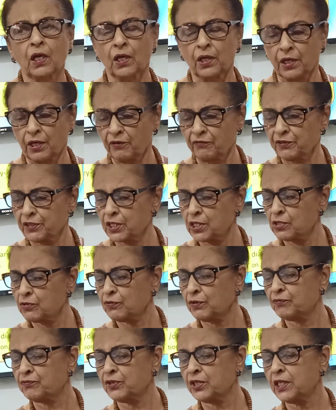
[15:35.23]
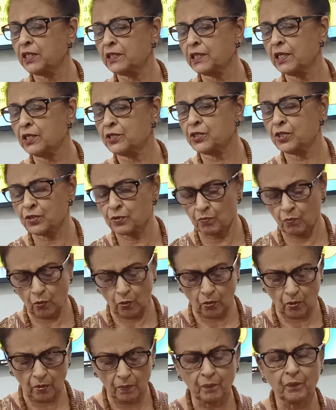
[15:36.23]
If it is 15 kgs
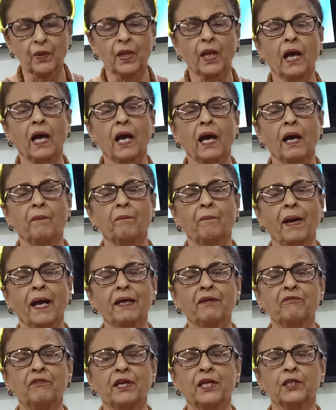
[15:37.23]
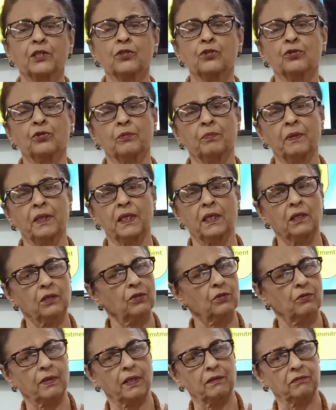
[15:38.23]
more, my weight should be
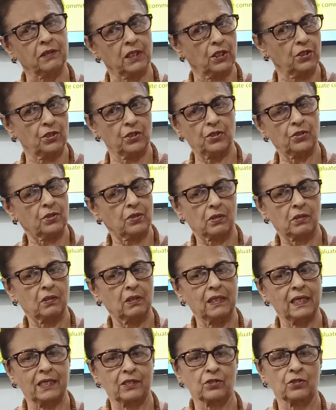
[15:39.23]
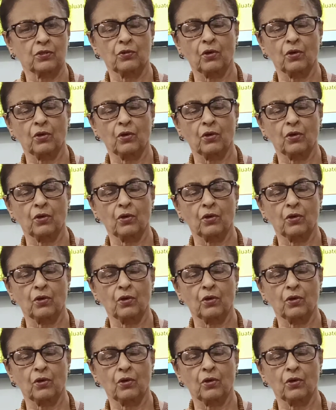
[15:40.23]
12 kgs less.